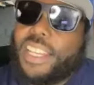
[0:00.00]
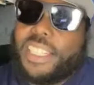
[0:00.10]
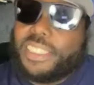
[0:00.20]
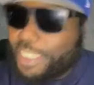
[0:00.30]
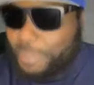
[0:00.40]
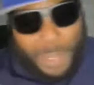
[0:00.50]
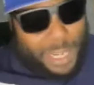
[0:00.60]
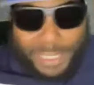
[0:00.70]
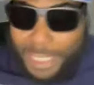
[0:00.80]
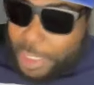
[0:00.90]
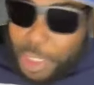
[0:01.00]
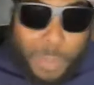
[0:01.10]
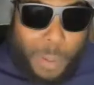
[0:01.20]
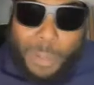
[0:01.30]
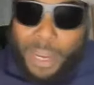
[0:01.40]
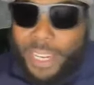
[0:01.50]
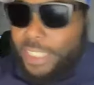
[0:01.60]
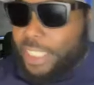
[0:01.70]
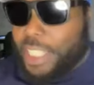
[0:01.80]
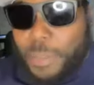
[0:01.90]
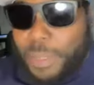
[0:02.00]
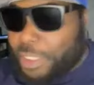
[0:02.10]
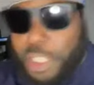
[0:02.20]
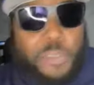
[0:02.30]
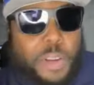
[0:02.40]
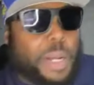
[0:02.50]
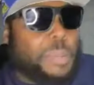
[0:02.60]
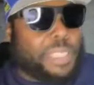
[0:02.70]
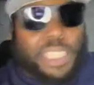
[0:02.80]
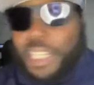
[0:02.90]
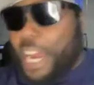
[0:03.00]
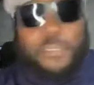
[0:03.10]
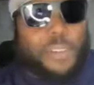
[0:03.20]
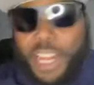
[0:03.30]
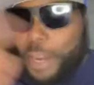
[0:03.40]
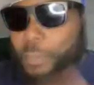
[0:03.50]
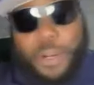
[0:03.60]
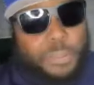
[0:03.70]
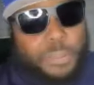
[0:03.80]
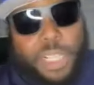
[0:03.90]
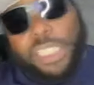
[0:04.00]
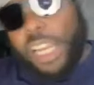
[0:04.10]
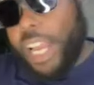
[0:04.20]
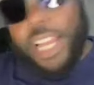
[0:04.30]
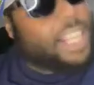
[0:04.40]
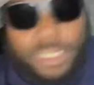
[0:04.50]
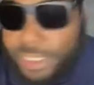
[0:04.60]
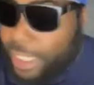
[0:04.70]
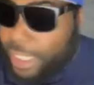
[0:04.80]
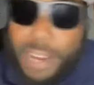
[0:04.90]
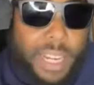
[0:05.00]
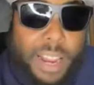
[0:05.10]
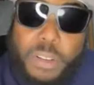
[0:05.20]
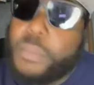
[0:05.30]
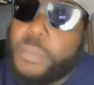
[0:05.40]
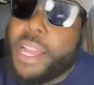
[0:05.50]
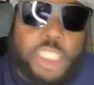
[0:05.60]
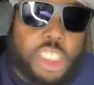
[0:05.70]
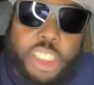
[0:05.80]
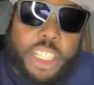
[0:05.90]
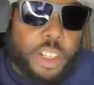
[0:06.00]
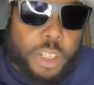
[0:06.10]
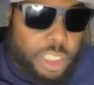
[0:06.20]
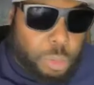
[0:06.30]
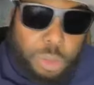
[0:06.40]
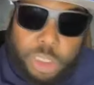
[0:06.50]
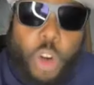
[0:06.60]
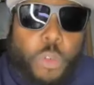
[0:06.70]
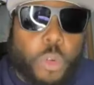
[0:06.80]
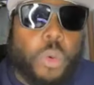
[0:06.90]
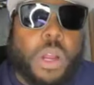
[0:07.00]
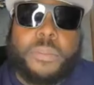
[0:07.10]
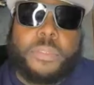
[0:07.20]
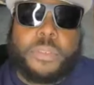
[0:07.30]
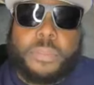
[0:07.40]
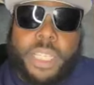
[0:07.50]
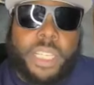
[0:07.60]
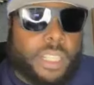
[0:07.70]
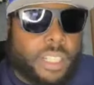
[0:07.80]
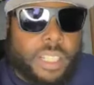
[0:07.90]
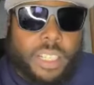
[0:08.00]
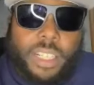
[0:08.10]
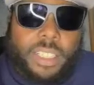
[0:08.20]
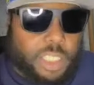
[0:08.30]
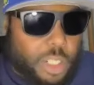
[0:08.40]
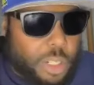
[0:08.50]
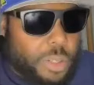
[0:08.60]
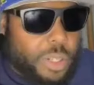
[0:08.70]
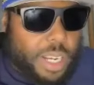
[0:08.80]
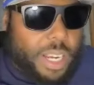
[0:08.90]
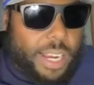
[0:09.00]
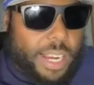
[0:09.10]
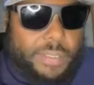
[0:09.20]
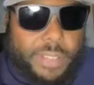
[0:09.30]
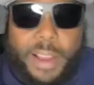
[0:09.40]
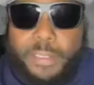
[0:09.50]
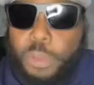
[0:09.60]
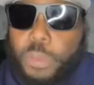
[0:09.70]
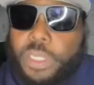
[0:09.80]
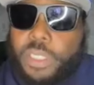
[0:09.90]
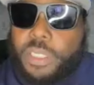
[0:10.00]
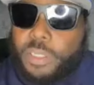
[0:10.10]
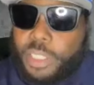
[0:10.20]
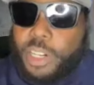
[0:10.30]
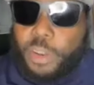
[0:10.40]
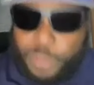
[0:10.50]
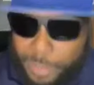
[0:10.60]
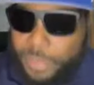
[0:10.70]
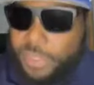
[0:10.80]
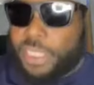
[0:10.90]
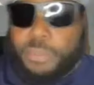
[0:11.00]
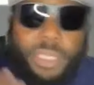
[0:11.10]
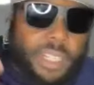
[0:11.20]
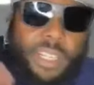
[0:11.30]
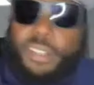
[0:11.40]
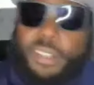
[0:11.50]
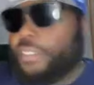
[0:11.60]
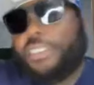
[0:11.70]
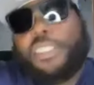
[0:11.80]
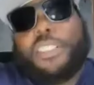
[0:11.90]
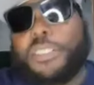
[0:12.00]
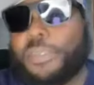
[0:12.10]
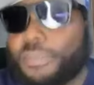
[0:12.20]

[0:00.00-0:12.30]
just pay attention to my page. I mean, stuff comes in every day, pretty much. Like I said, I have to have a manager now because it was overwhelming for me. So I have to have someone to you know represent me now. So